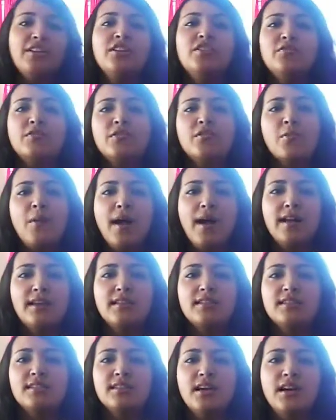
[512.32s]
any
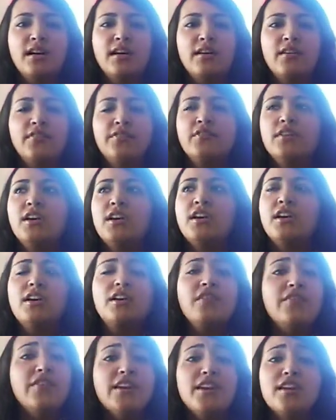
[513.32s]
requests of
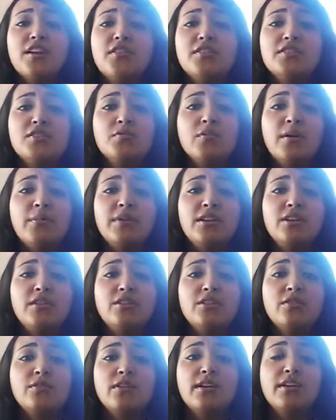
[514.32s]
videos you want me to
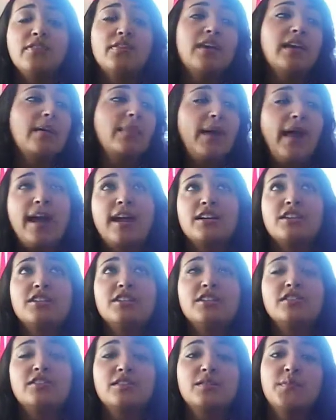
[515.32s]
do or anything, I'm
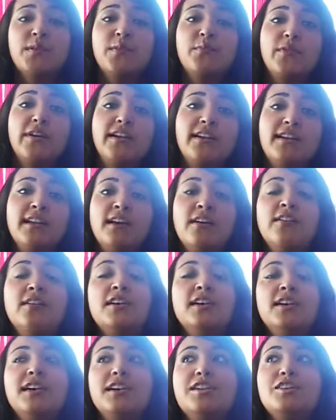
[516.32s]
actually on spring break now,
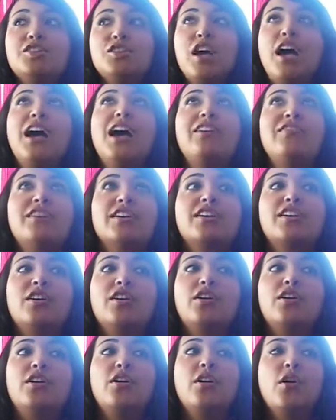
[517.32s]
so I have like
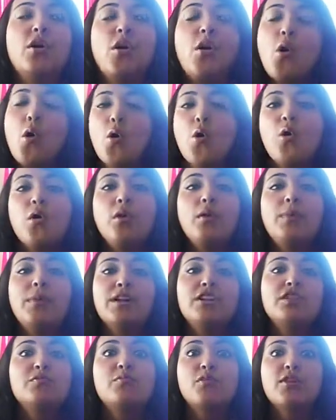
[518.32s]
a whole
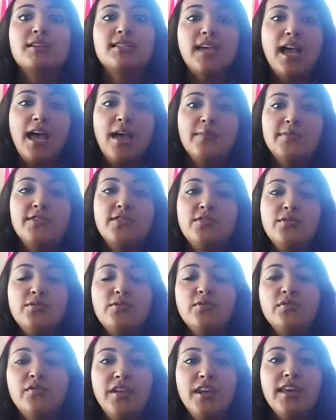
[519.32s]
bunch more time to
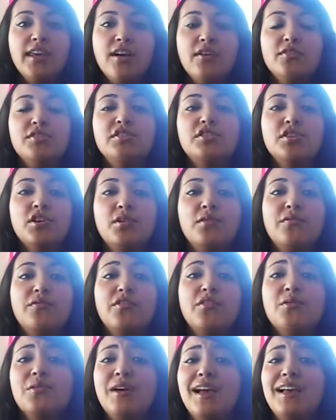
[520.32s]
do videos. So if
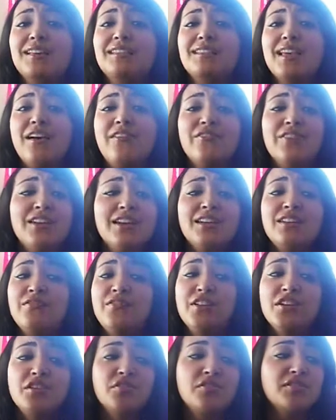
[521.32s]
you guys have any
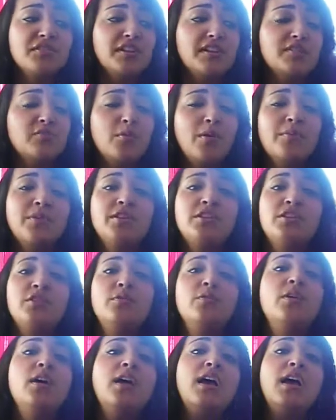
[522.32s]
videos you guys want me to
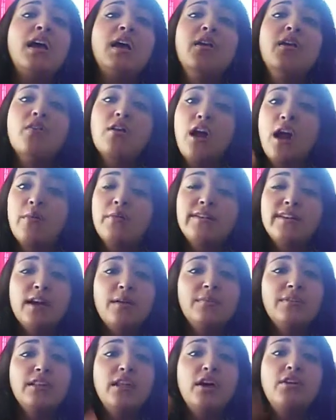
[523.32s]
do, comment
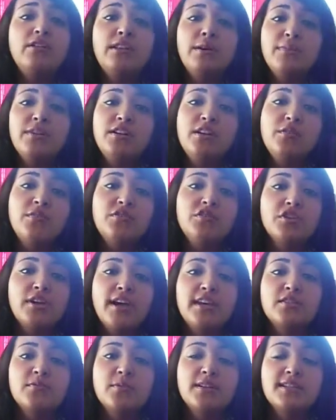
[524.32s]
down below, let me know what you
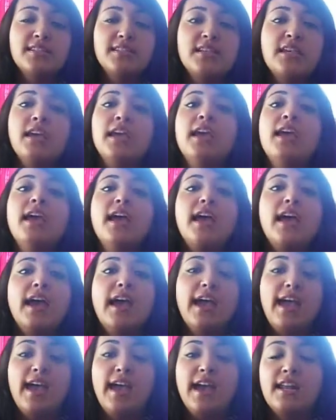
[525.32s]
guys want to see,
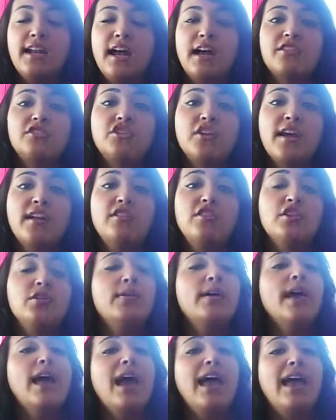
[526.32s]
and I'll try to do
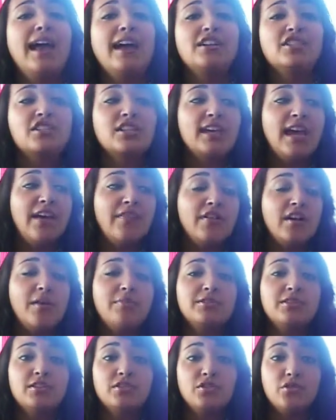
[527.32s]
it. I actually have a
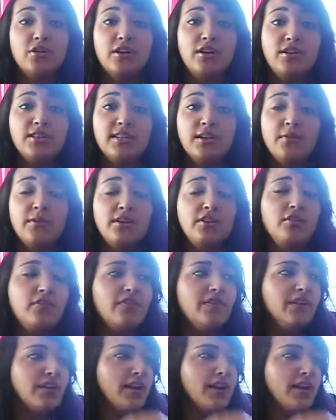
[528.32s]
couple tutorials I want to do for